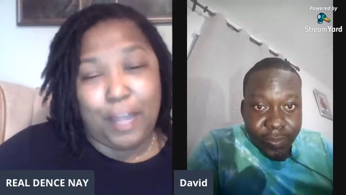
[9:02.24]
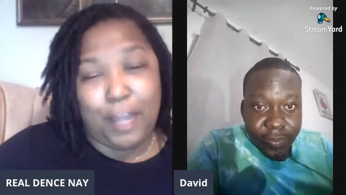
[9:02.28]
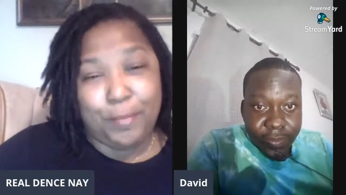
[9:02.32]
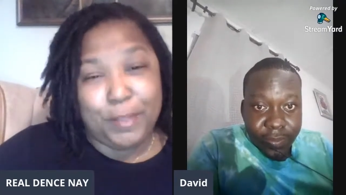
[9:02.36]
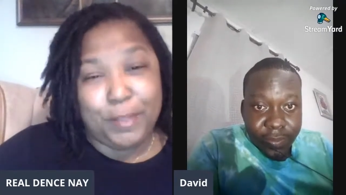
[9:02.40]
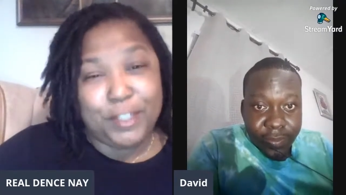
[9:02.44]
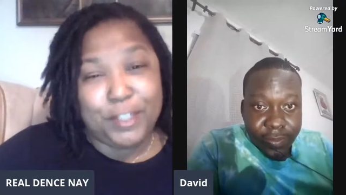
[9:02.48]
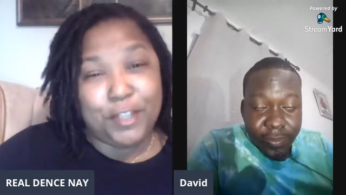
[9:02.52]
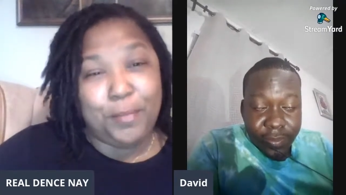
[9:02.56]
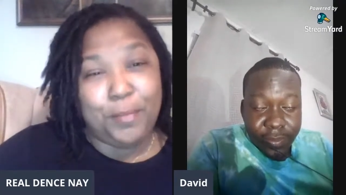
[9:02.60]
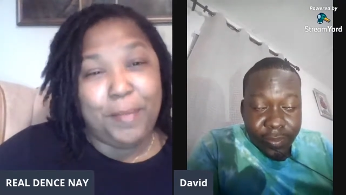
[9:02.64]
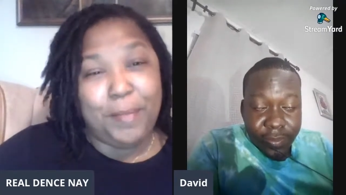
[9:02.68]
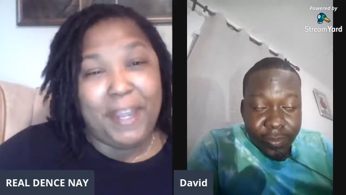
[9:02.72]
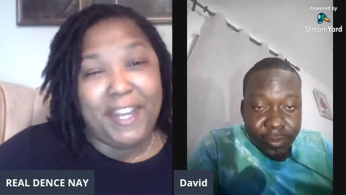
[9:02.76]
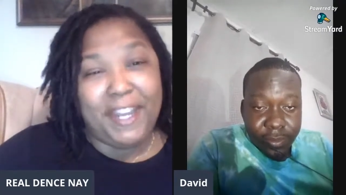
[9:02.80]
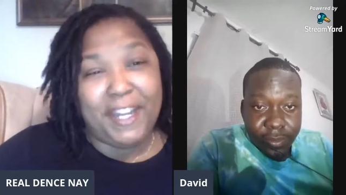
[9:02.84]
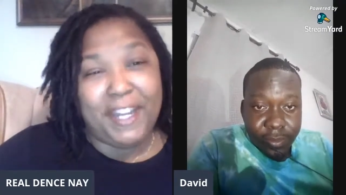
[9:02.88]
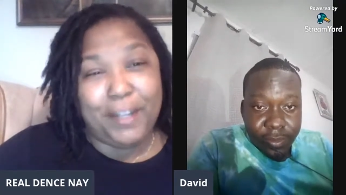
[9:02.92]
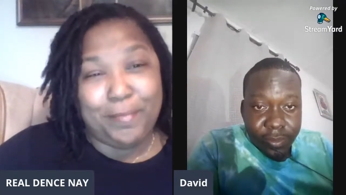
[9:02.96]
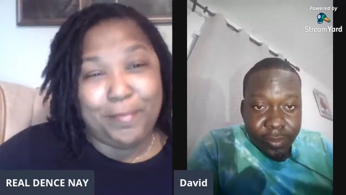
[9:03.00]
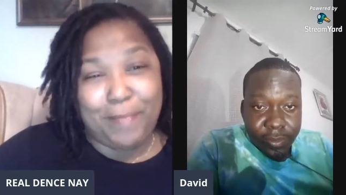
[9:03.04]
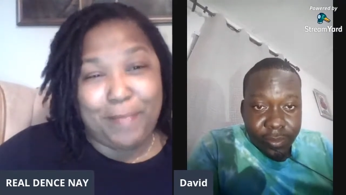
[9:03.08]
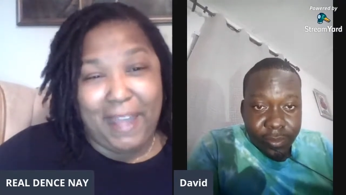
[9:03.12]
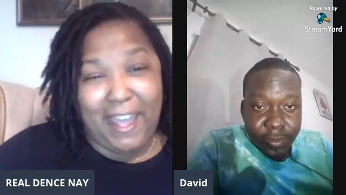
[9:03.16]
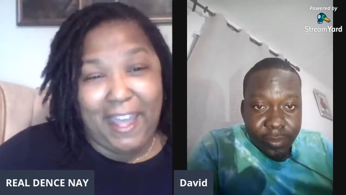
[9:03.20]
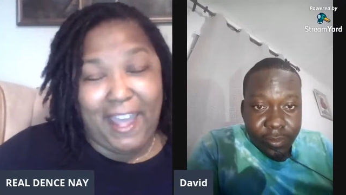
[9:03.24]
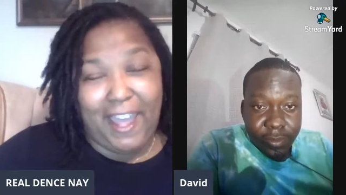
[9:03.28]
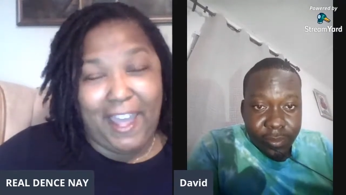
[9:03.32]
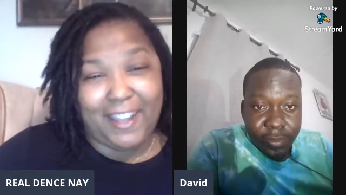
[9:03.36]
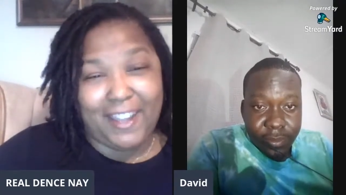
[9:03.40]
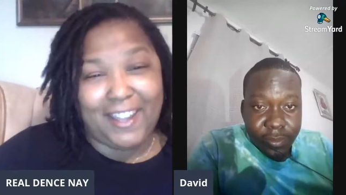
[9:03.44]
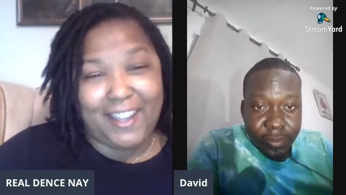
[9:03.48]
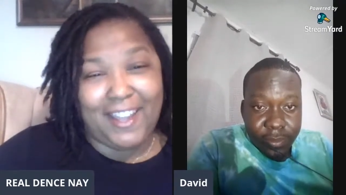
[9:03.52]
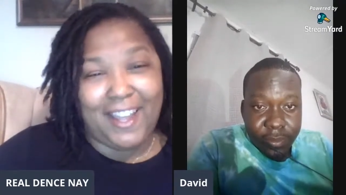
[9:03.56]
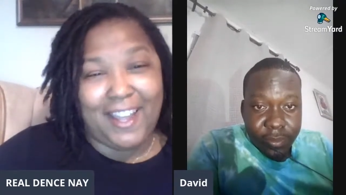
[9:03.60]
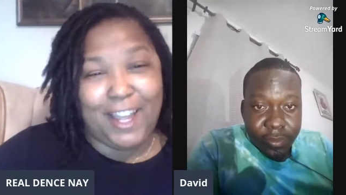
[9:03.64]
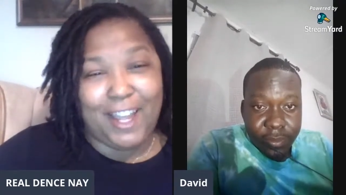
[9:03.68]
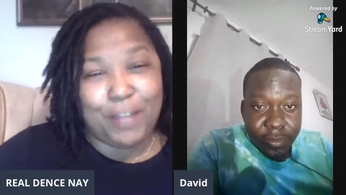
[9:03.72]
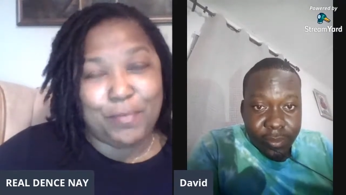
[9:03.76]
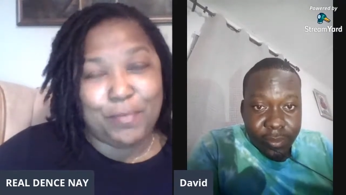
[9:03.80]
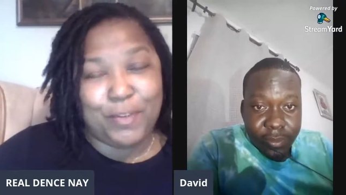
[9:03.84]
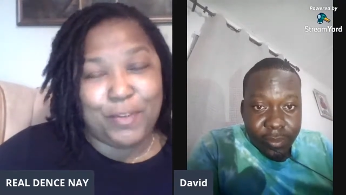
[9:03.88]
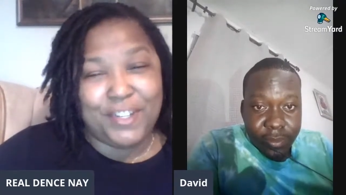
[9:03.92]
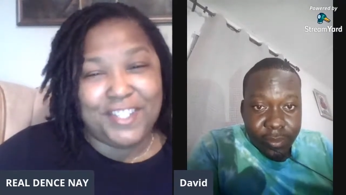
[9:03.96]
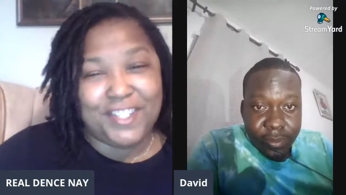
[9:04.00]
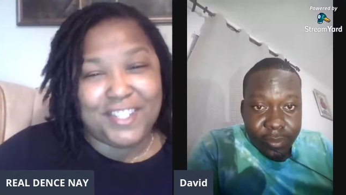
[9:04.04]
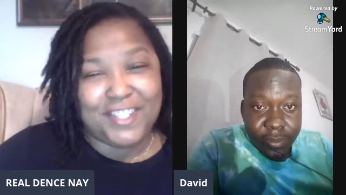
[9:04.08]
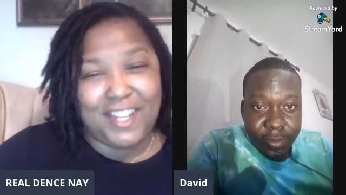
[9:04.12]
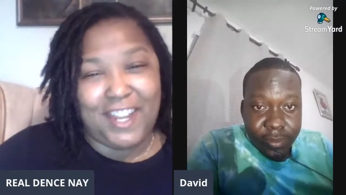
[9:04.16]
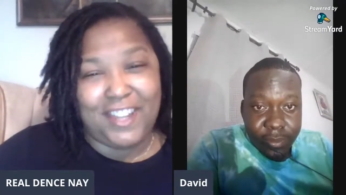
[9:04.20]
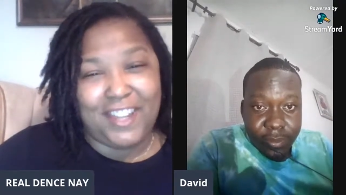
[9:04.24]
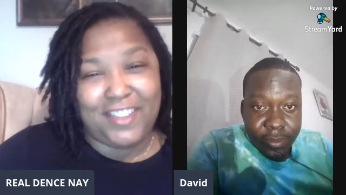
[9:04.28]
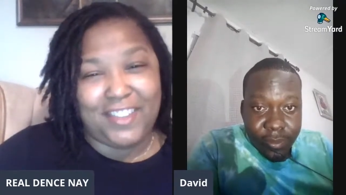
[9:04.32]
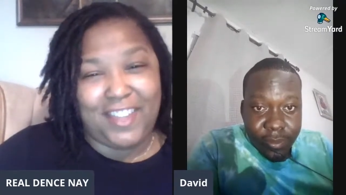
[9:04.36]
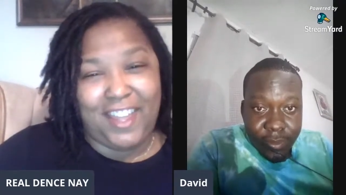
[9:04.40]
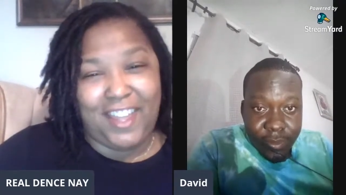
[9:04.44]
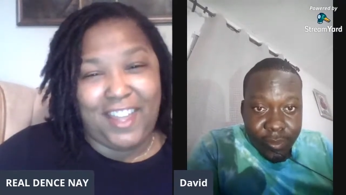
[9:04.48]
Speaker 1: Yeah, but you made it back. Yeah, but you I made